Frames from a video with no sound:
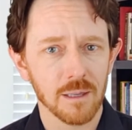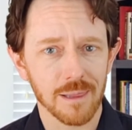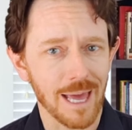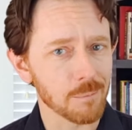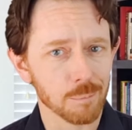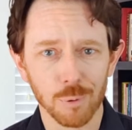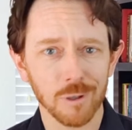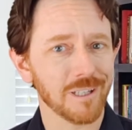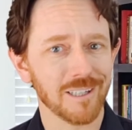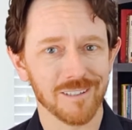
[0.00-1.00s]
that
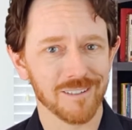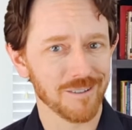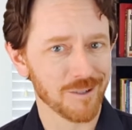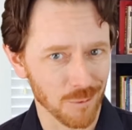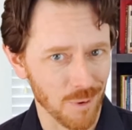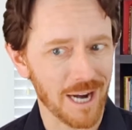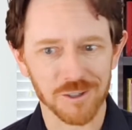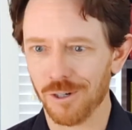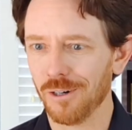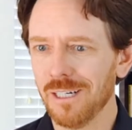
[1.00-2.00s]
brilliant
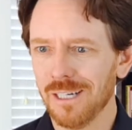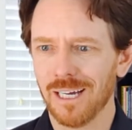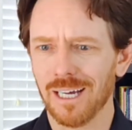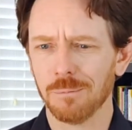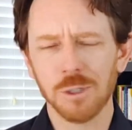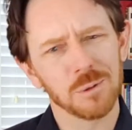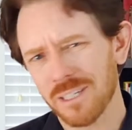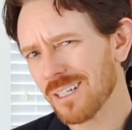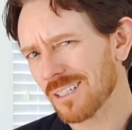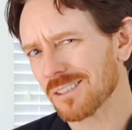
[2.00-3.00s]
director who
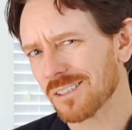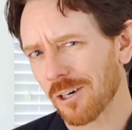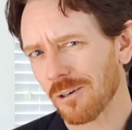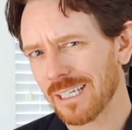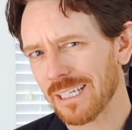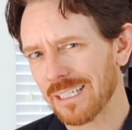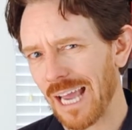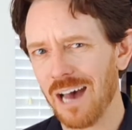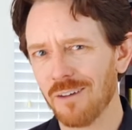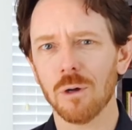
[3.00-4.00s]
didn't necessarily
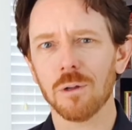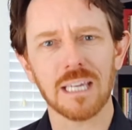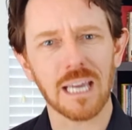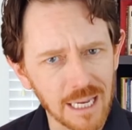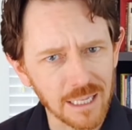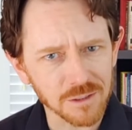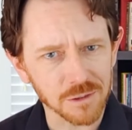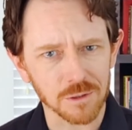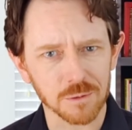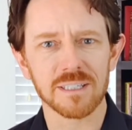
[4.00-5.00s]
have all the answers,